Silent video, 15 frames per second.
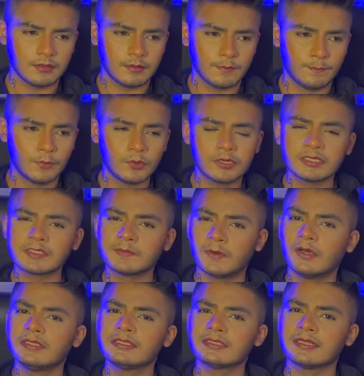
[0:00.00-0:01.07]
more
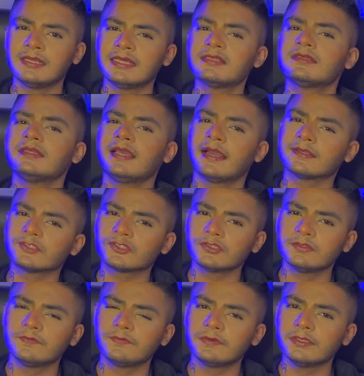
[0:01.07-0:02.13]
response, less
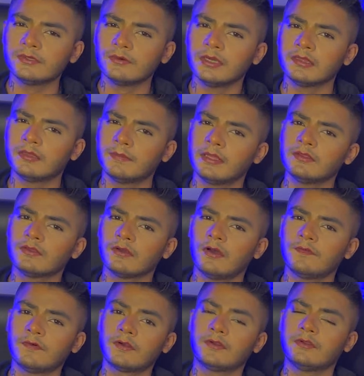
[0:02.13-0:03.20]
reaction for you in the month
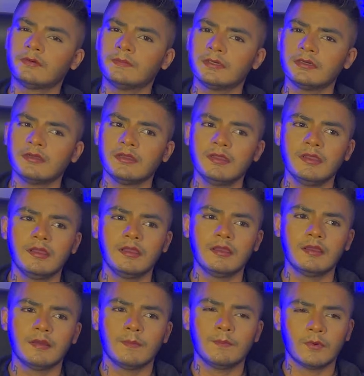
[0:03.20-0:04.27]
of October.
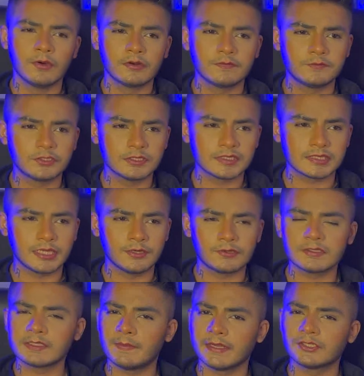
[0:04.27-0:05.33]
More of just
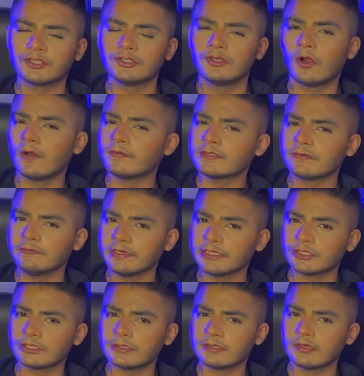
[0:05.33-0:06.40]
introspection,
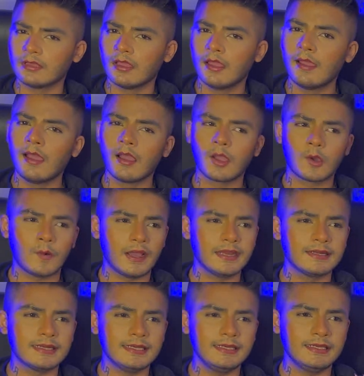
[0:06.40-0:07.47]
observation,
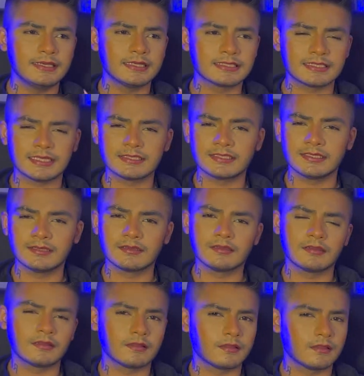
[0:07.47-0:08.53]
quietly
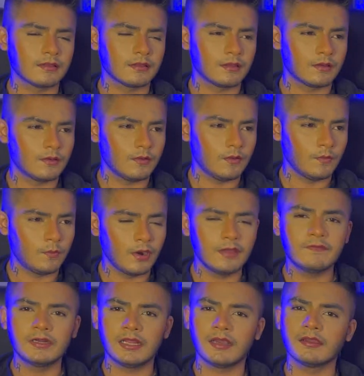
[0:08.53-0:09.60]
assessing
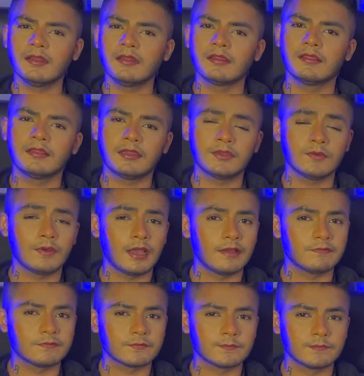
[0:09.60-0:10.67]
whatever target that you
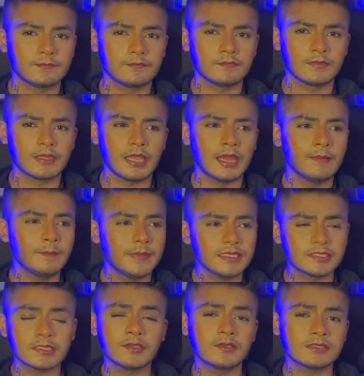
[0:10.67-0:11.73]
have and
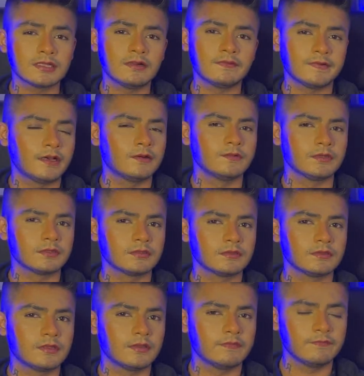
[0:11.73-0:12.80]
pacing yourself out.
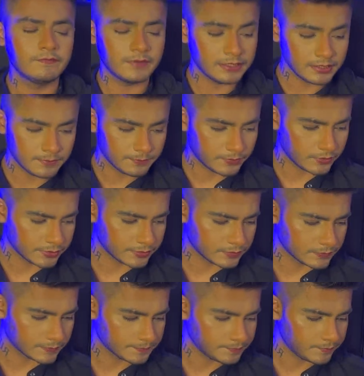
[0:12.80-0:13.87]
Very
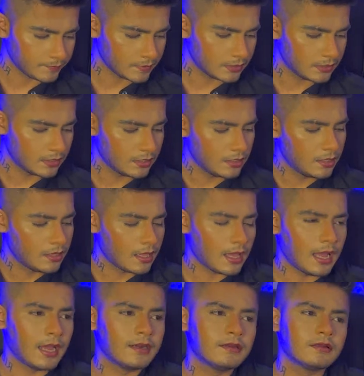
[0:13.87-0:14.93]
important.
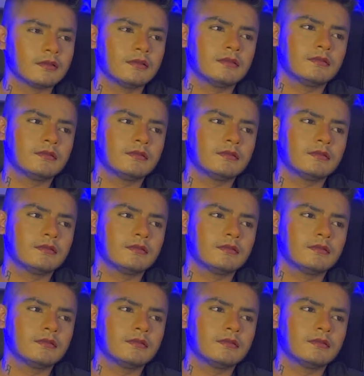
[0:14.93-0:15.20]
And